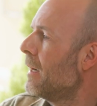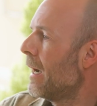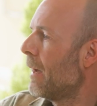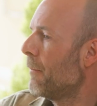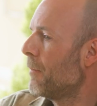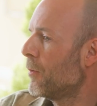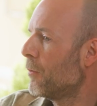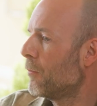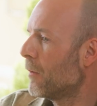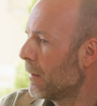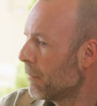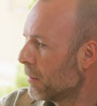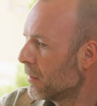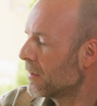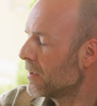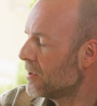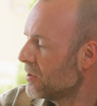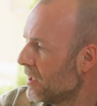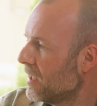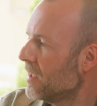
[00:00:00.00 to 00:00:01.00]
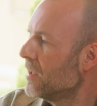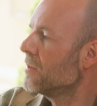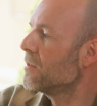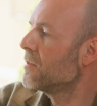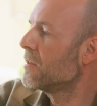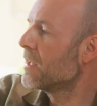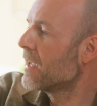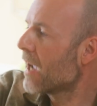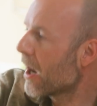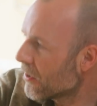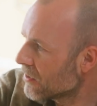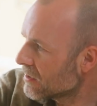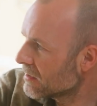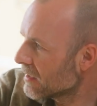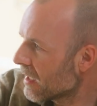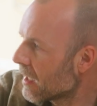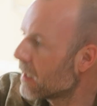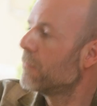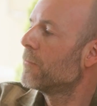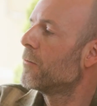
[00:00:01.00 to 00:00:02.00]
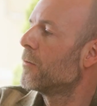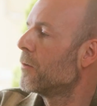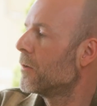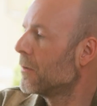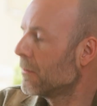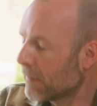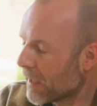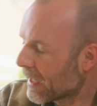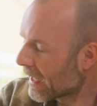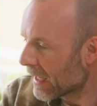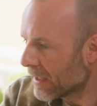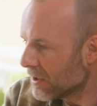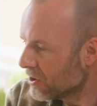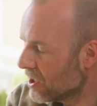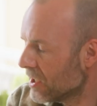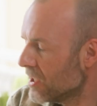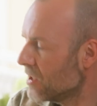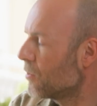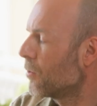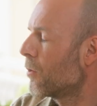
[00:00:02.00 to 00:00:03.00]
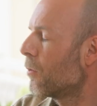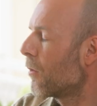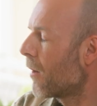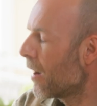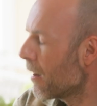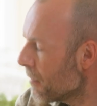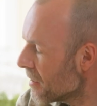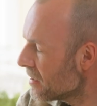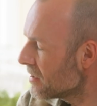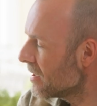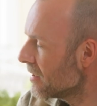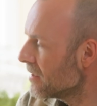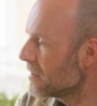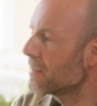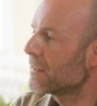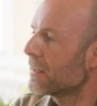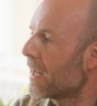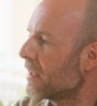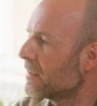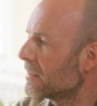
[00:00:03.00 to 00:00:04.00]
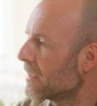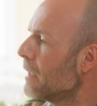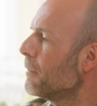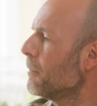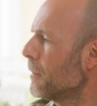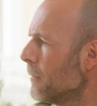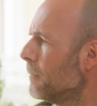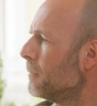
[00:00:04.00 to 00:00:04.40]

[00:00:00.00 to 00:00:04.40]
And they were able to change the outset for, again, changing requirement, changing landscape.